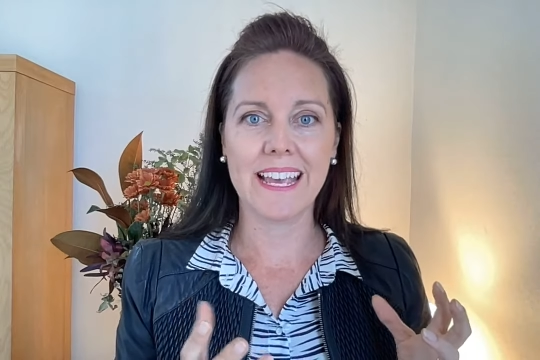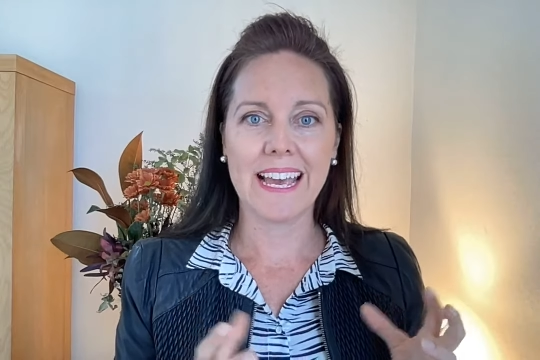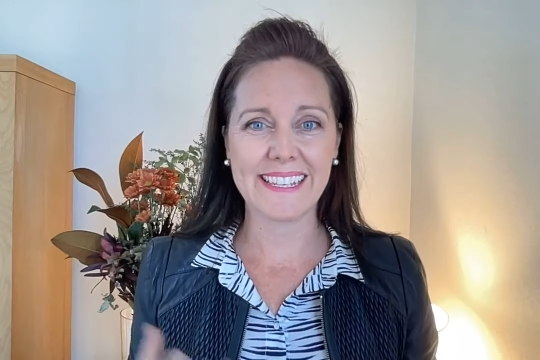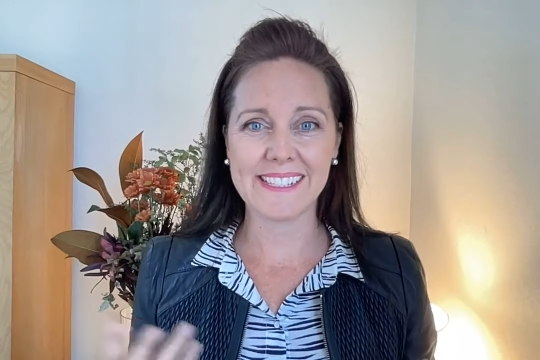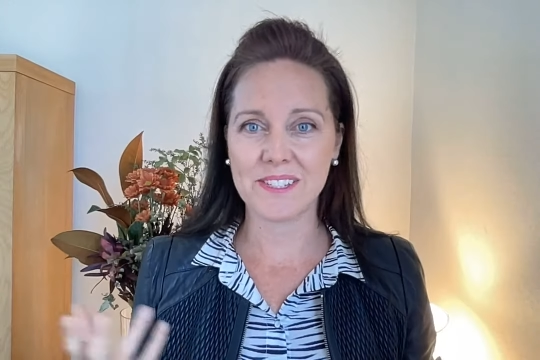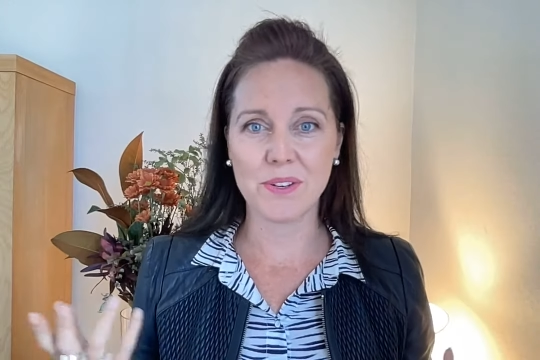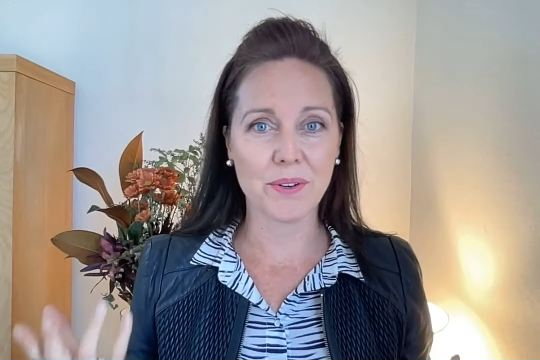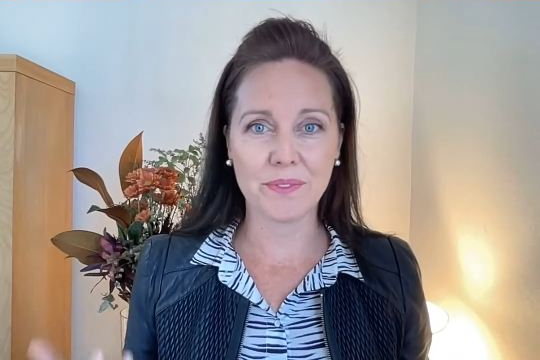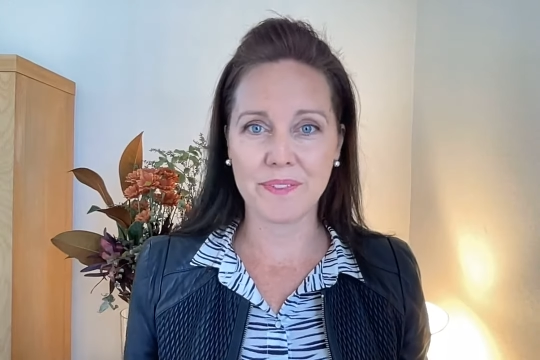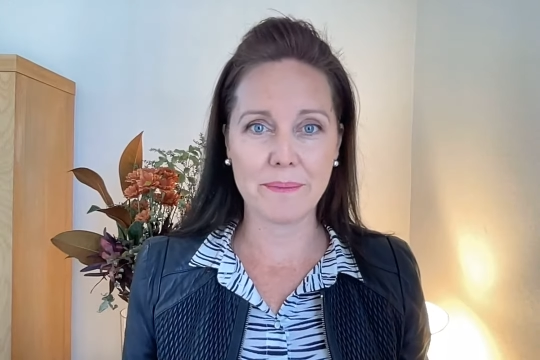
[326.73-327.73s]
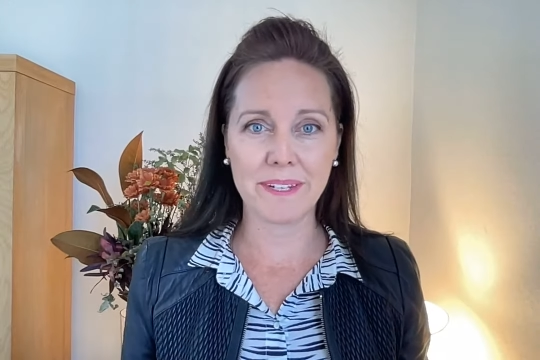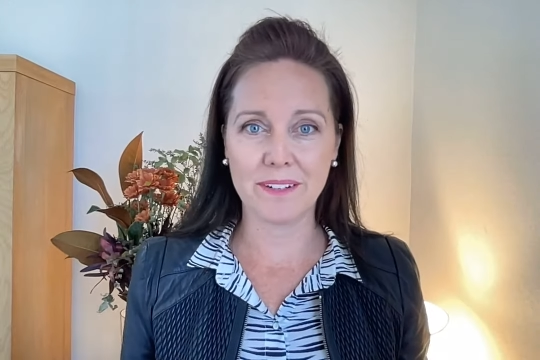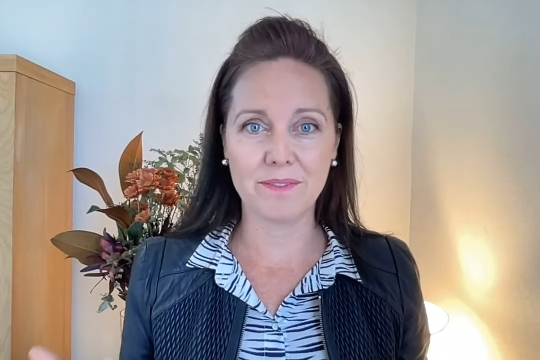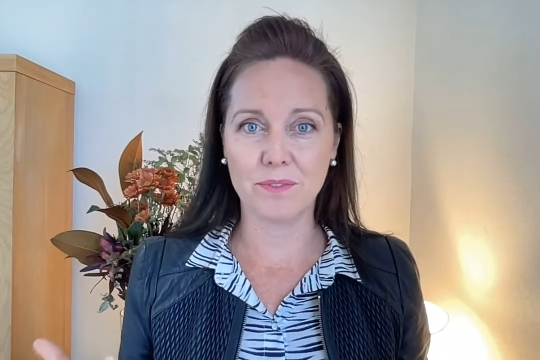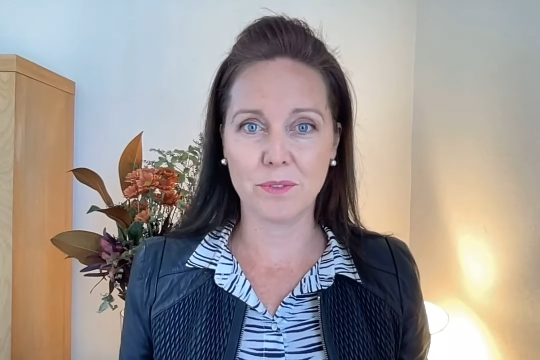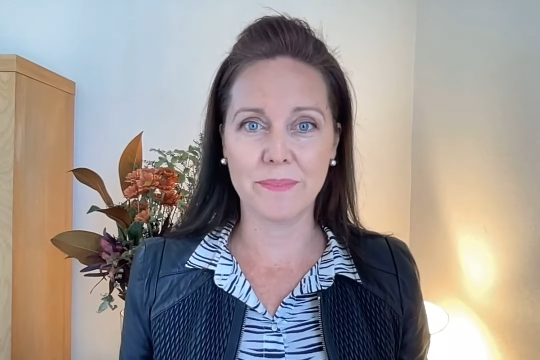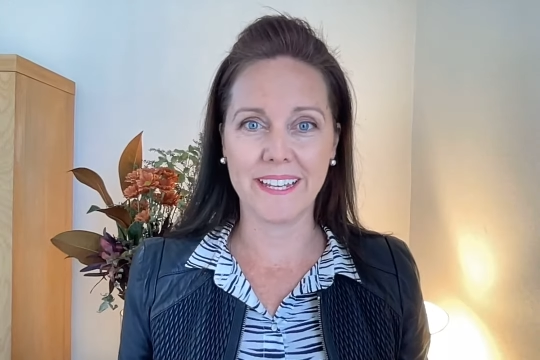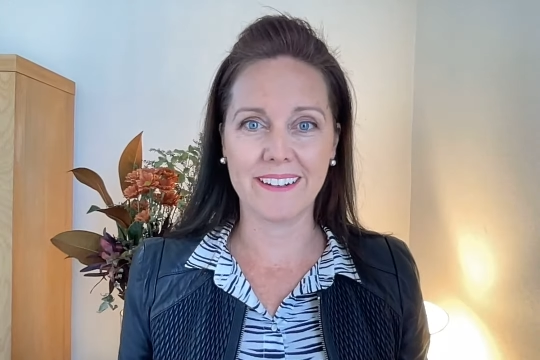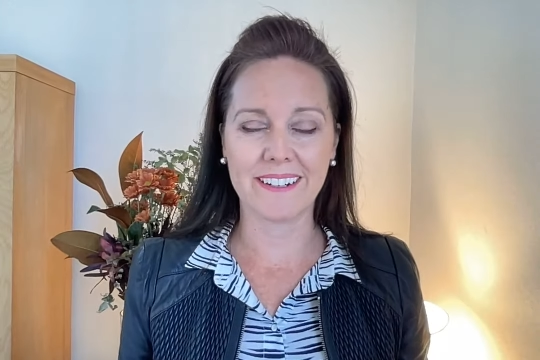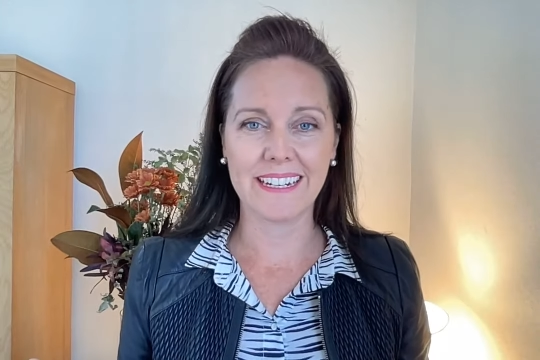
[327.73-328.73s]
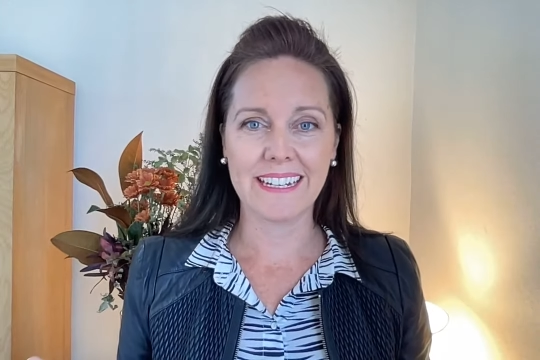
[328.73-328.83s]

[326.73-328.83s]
There's no feminine form there.